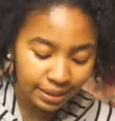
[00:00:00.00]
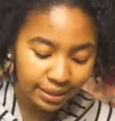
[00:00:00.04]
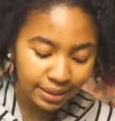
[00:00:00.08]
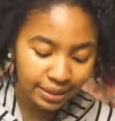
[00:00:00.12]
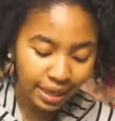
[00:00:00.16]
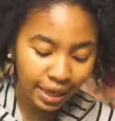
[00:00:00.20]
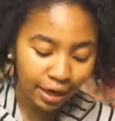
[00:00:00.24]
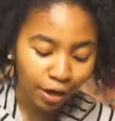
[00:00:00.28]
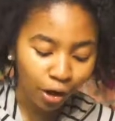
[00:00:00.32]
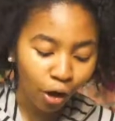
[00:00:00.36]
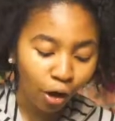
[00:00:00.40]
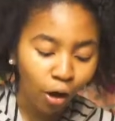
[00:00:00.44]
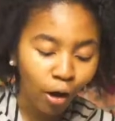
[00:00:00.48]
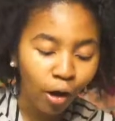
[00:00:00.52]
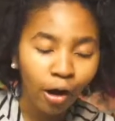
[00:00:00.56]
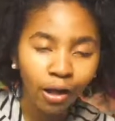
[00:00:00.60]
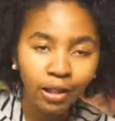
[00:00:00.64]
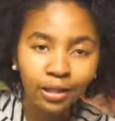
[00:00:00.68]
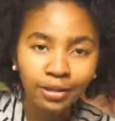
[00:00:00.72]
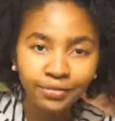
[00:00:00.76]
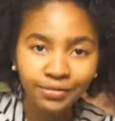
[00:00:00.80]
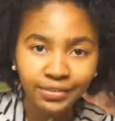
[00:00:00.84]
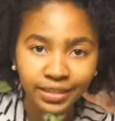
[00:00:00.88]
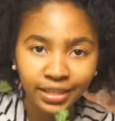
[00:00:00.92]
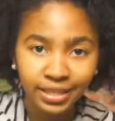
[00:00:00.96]
is that
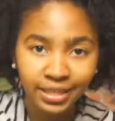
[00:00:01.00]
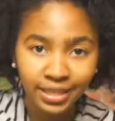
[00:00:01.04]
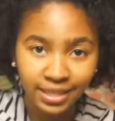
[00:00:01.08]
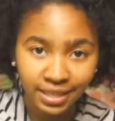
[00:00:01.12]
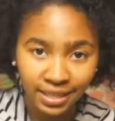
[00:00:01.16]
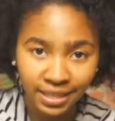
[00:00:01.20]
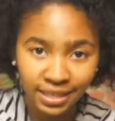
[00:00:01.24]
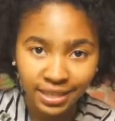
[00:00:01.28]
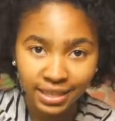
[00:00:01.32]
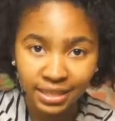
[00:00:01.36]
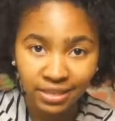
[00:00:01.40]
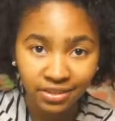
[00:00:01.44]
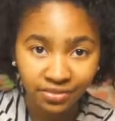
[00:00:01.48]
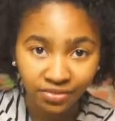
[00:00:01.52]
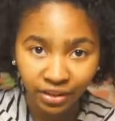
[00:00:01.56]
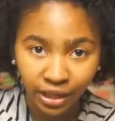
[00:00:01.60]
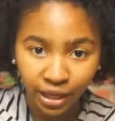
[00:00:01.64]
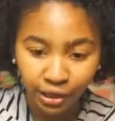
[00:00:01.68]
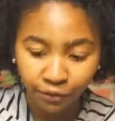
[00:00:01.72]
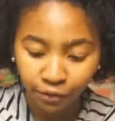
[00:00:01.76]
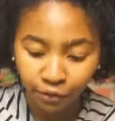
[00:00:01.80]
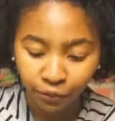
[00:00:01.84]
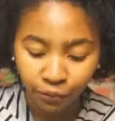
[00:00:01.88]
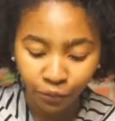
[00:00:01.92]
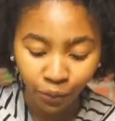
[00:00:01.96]
all of this is
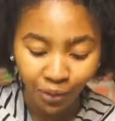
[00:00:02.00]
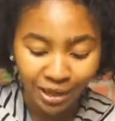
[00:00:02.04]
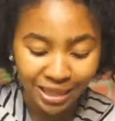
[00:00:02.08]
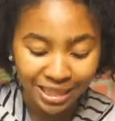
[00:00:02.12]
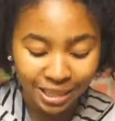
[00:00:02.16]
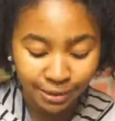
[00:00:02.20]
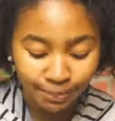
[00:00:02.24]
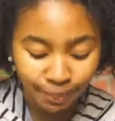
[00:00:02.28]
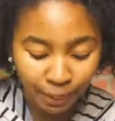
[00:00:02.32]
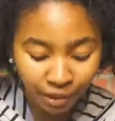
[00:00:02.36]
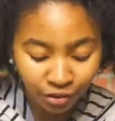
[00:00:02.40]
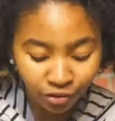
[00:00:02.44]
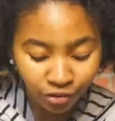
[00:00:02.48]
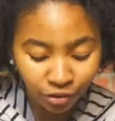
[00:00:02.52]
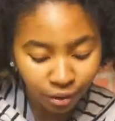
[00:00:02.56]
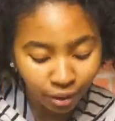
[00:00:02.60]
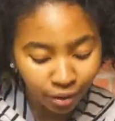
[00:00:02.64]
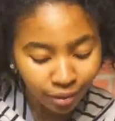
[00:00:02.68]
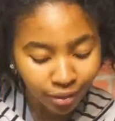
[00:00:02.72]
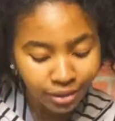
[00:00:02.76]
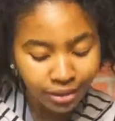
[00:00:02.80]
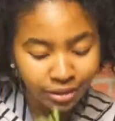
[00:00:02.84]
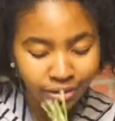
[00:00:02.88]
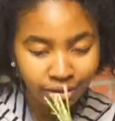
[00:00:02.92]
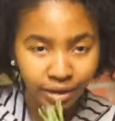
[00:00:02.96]
flavorful, especially
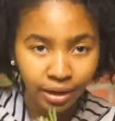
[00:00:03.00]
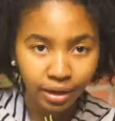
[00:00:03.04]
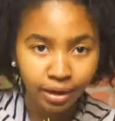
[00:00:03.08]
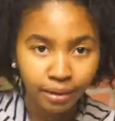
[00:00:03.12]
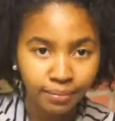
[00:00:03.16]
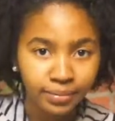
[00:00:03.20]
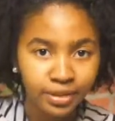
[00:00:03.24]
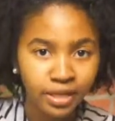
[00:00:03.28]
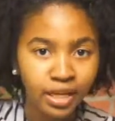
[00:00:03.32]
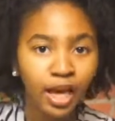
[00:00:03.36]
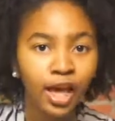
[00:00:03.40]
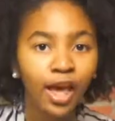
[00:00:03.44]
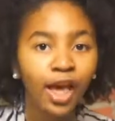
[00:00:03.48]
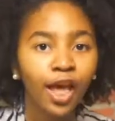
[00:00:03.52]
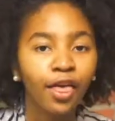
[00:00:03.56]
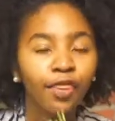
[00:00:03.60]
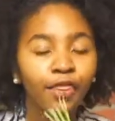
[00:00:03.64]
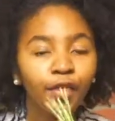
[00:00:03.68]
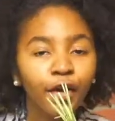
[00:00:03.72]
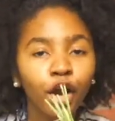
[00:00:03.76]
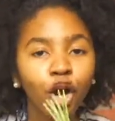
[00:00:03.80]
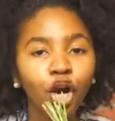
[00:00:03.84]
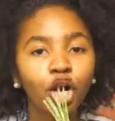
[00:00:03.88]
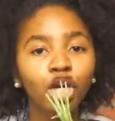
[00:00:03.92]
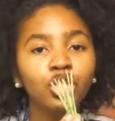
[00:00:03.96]
the stems.
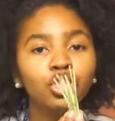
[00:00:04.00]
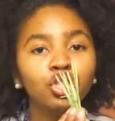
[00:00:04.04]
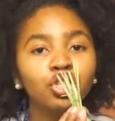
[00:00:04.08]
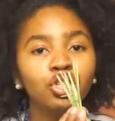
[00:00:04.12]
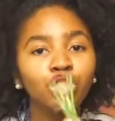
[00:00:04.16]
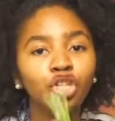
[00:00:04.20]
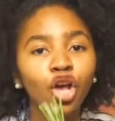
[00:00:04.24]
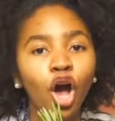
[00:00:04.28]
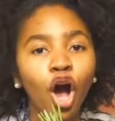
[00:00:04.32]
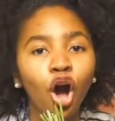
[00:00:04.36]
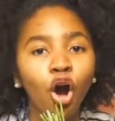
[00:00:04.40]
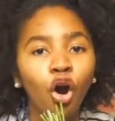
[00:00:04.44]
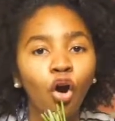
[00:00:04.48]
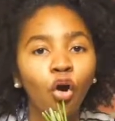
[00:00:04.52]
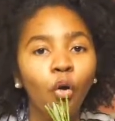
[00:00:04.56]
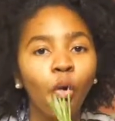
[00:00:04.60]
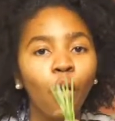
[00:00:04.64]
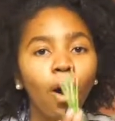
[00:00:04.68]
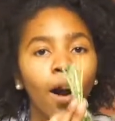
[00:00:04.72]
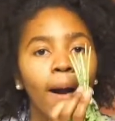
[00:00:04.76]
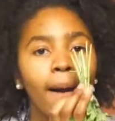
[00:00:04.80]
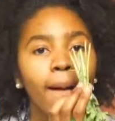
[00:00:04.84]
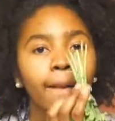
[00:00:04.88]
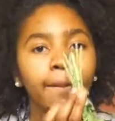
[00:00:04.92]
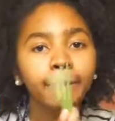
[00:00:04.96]
There are
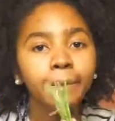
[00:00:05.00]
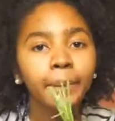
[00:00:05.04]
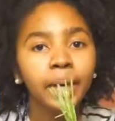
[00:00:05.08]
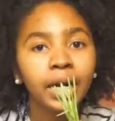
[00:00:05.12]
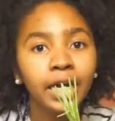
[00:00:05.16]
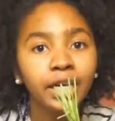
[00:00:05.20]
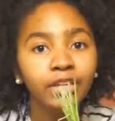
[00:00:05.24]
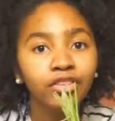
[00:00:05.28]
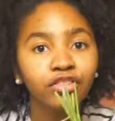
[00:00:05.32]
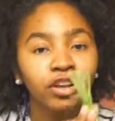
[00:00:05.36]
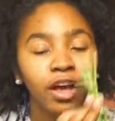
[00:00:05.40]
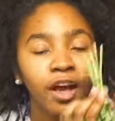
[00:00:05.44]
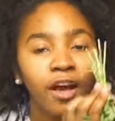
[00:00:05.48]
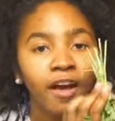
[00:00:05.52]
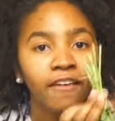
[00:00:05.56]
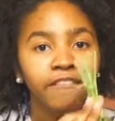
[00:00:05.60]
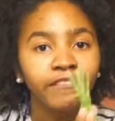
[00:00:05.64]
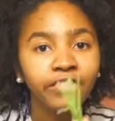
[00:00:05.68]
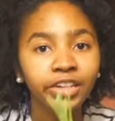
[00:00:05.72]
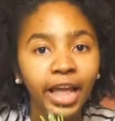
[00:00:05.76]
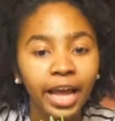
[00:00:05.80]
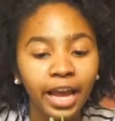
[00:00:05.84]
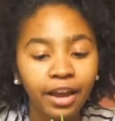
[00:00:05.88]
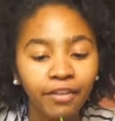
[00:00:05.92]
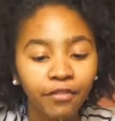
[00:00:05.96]
so much
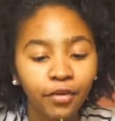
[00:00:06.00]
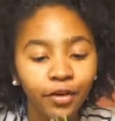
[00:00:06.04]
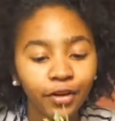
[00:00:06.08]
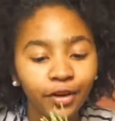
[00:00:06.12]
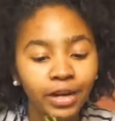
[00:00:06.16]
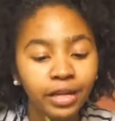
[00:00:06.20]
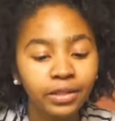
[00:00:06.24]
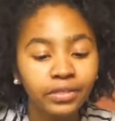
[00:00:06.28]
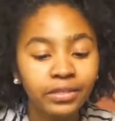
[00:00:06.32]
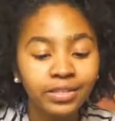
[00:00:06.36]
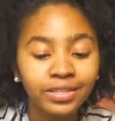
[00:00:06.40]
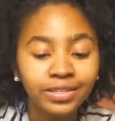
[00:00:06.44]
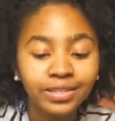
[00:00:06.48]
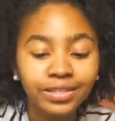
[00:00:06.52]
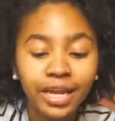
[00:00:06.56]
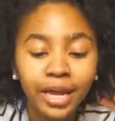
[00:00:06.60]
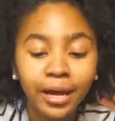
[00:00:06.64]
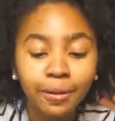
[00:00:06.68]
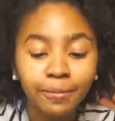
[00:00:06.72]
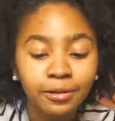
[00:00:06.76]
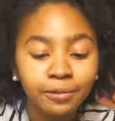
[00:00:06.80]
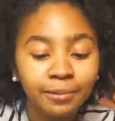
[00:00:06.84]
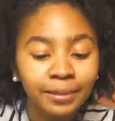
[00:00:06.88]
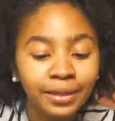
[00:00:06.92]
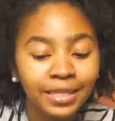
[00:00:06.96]
flavor in the
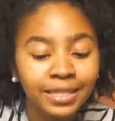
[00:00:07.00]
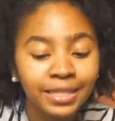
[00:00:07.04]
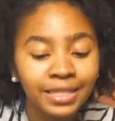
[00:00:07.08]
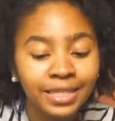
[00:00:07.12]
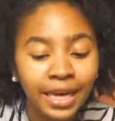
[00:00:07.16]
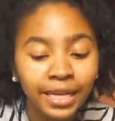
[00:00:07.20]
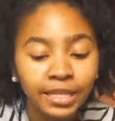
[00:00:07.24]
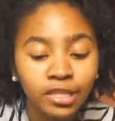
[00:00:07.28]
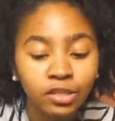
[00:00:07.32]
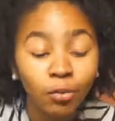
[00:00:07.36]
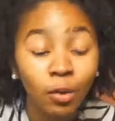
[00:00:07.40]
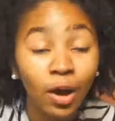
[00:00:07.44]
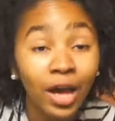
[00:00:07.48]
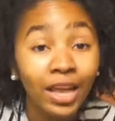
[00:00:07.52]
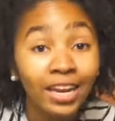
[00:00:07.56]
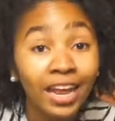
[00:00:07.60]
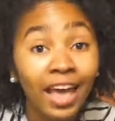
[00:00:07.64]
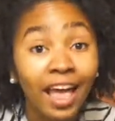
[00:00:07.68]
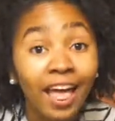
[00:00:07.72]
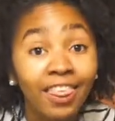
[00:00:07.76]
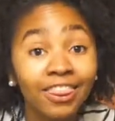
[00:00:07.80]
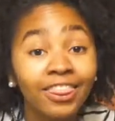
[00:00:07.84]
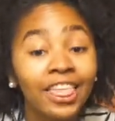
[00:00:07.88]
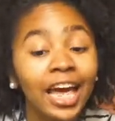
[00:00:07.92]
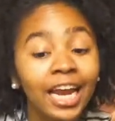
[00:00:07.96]
stems because guess what?
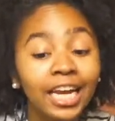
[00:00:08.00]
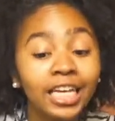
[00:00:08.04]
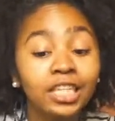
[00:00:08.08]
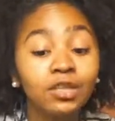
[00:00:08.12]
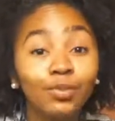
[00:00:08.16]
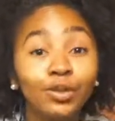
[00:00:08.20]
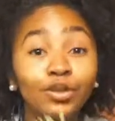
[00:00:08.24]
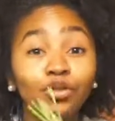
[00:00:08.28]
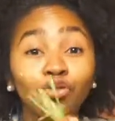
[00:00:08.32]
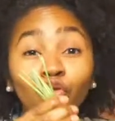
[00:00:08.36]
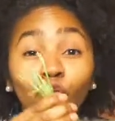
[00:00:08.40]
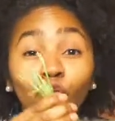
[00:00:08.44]
That is what's